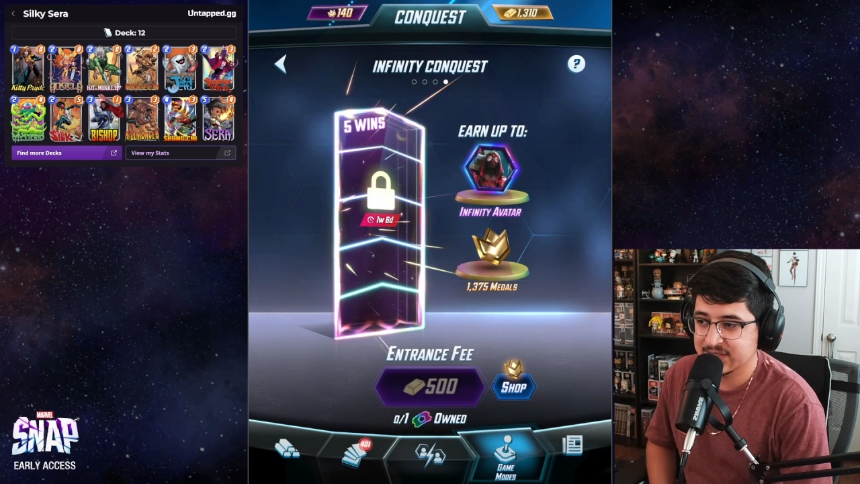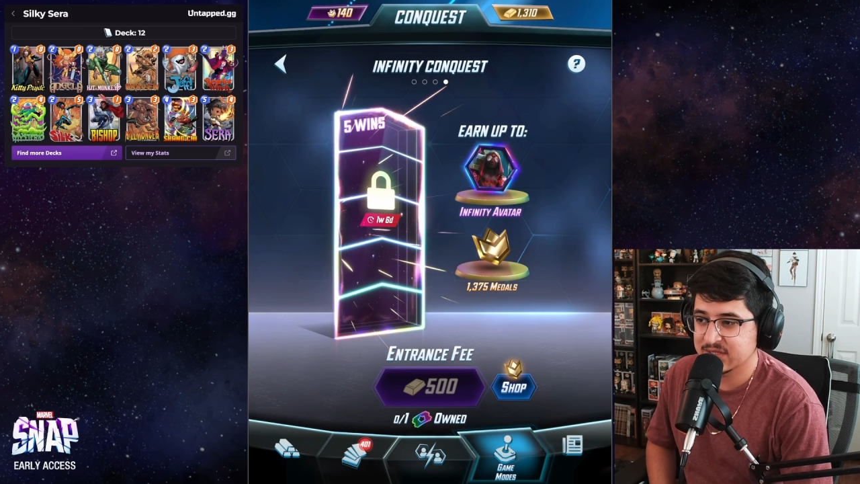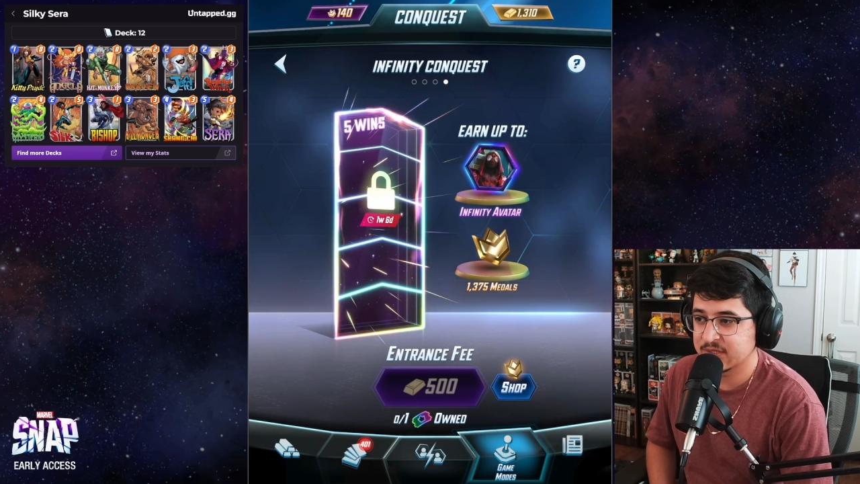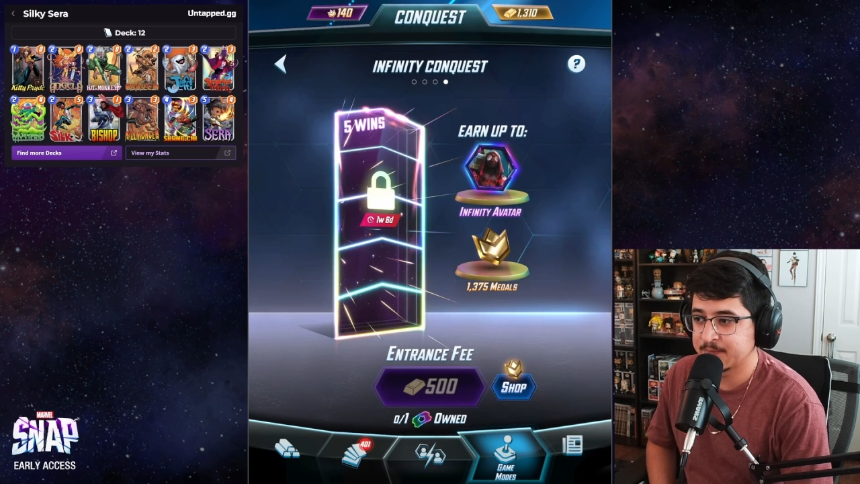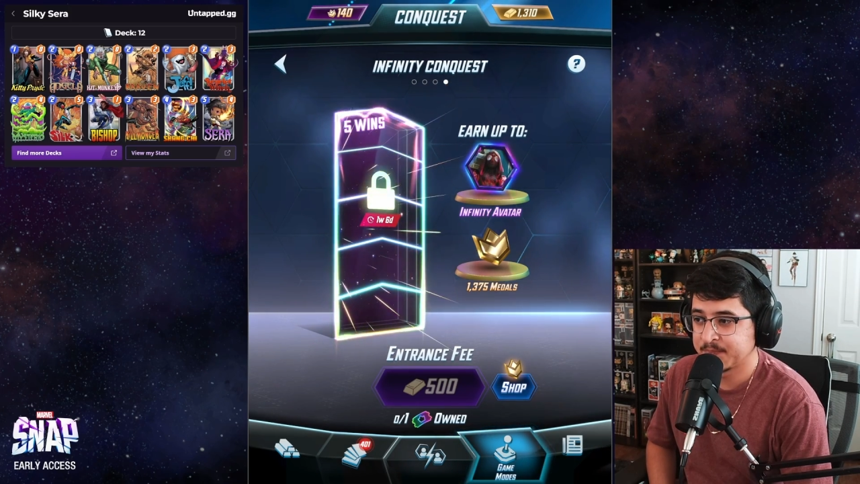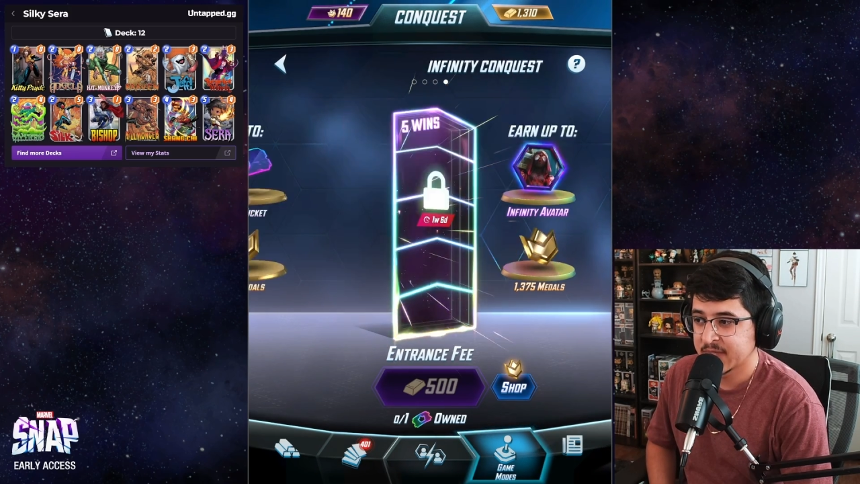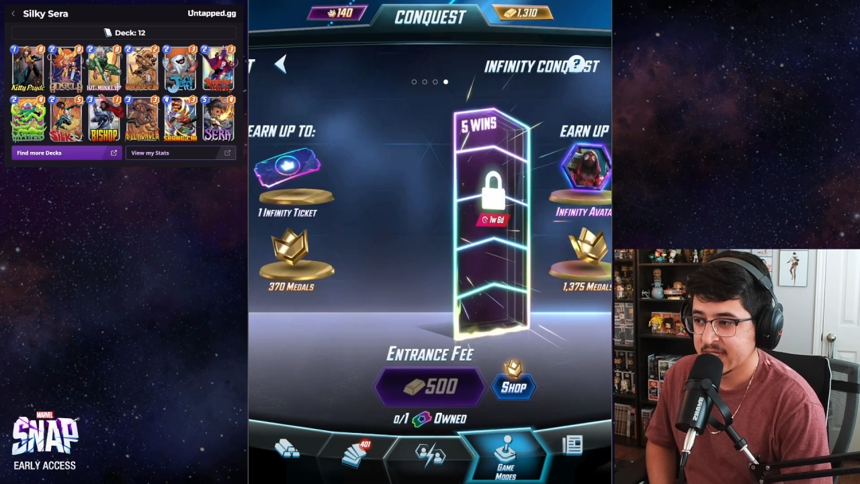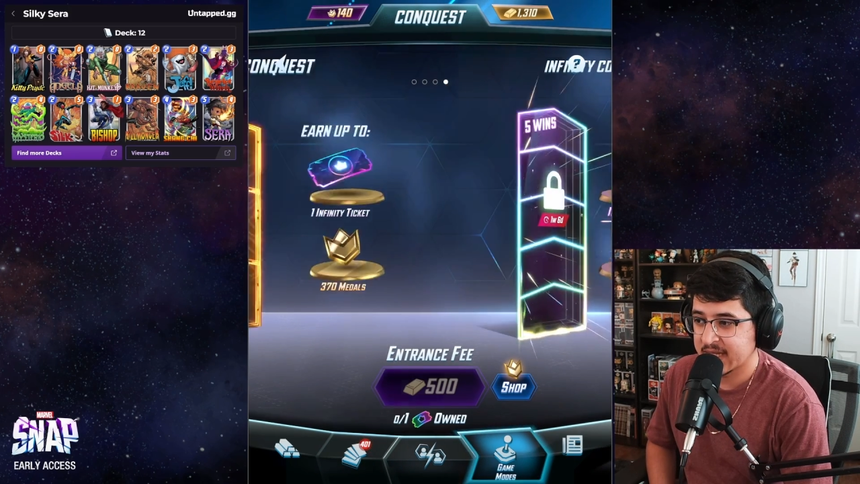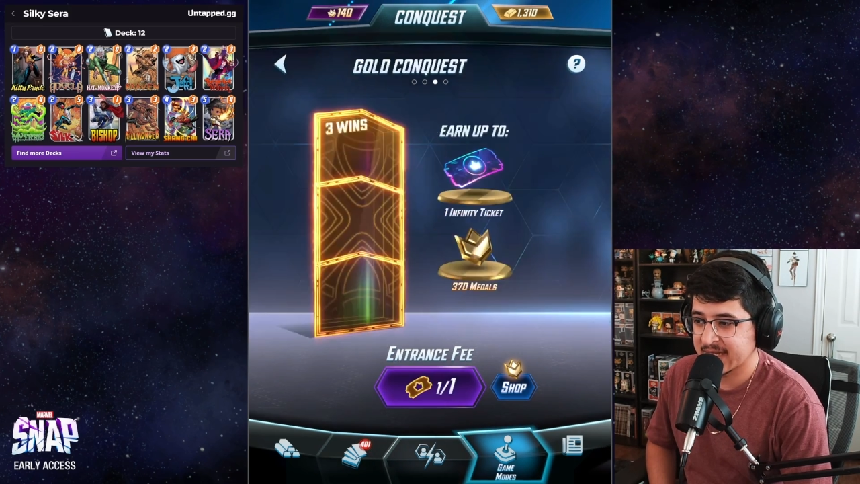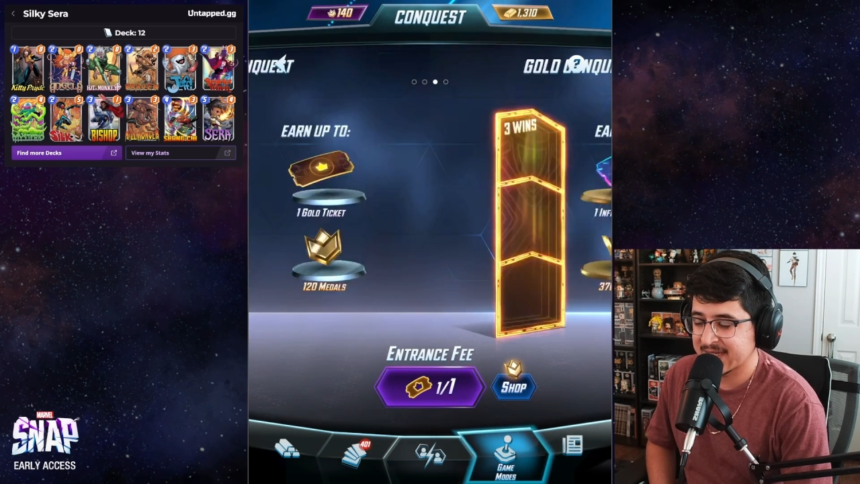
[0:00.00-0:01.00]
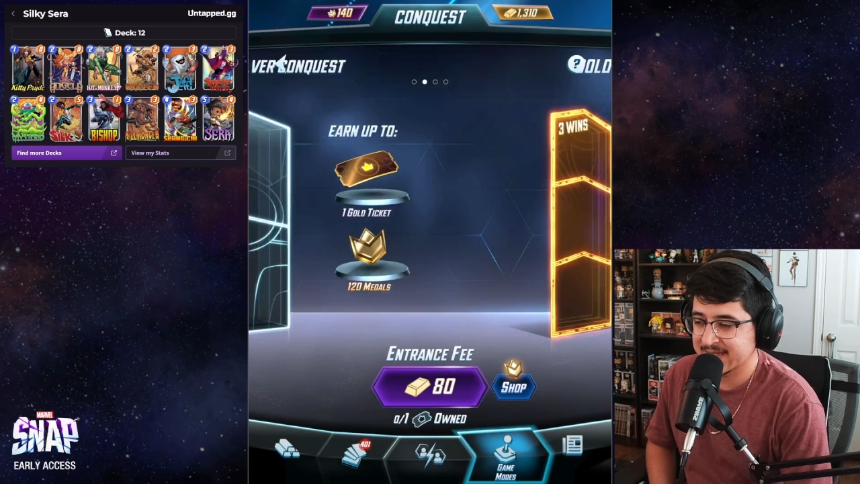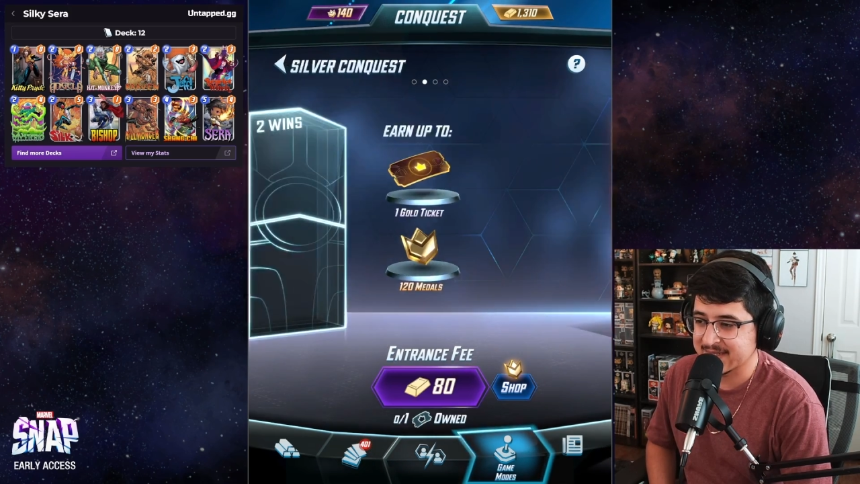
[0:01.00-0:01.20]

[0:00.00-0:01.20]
So I guess